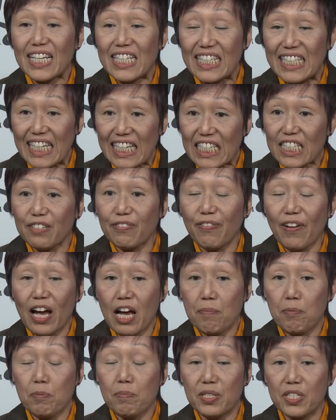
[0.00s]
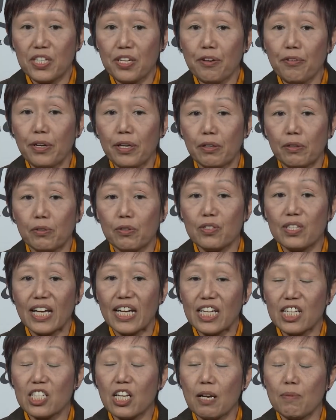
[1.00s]
identifiable materials,
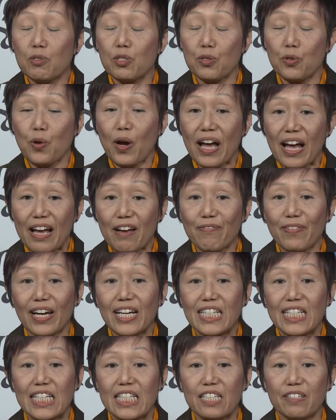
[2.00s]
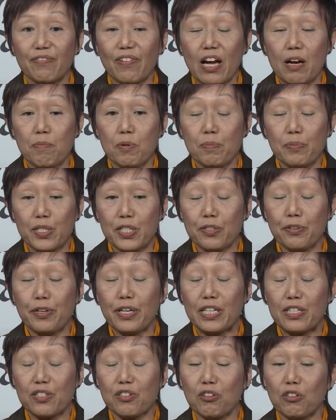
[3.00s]
anytime you have identifiable material,
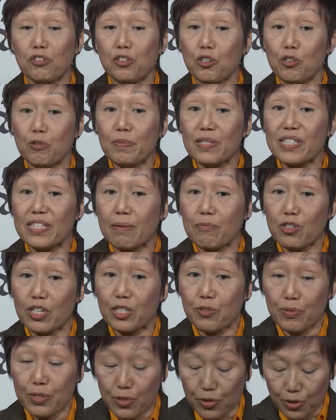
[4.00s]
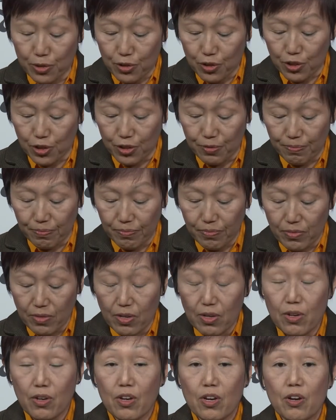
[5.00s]
it's called human subjects research,
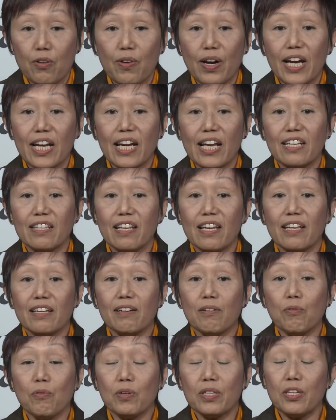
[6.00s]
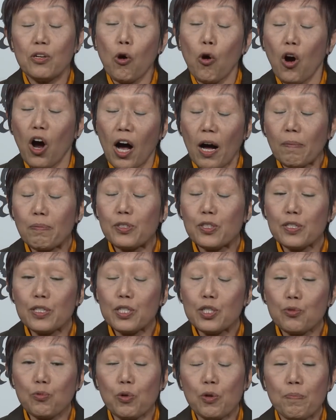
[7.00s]
right? And then your
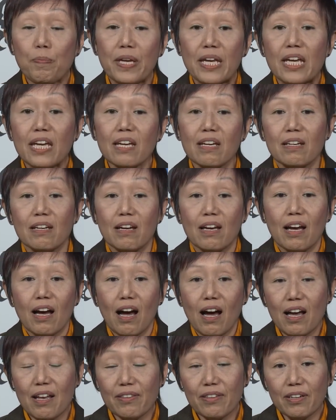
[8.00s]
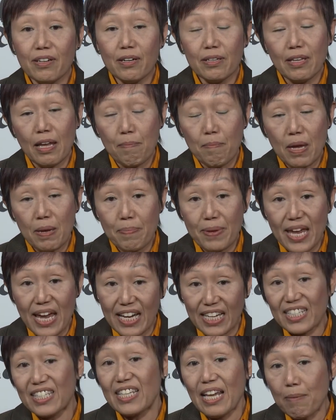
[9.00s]
options will be either there may be
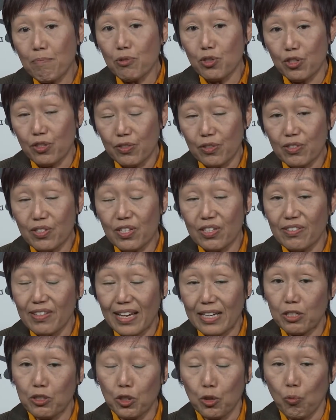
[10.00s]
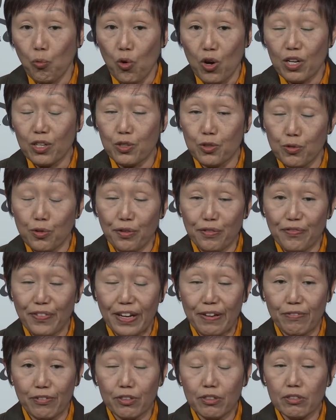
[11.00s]
exemptions that could work to your
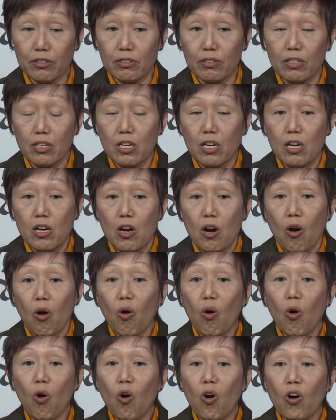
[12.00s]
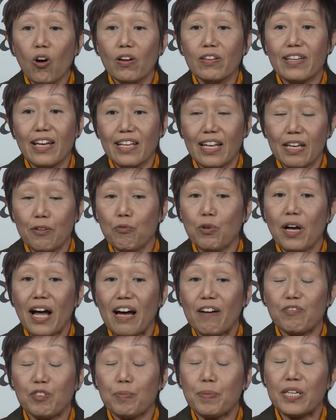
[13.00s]
favor, or that it will
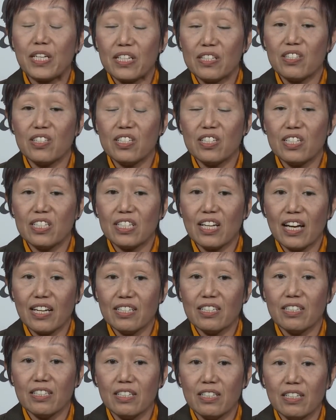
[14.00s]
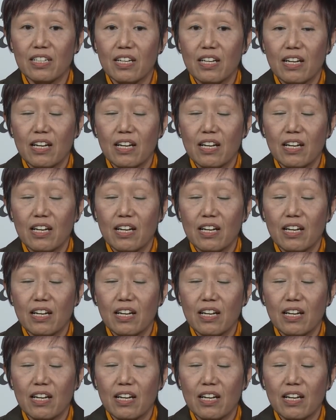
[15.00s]
have to be considered under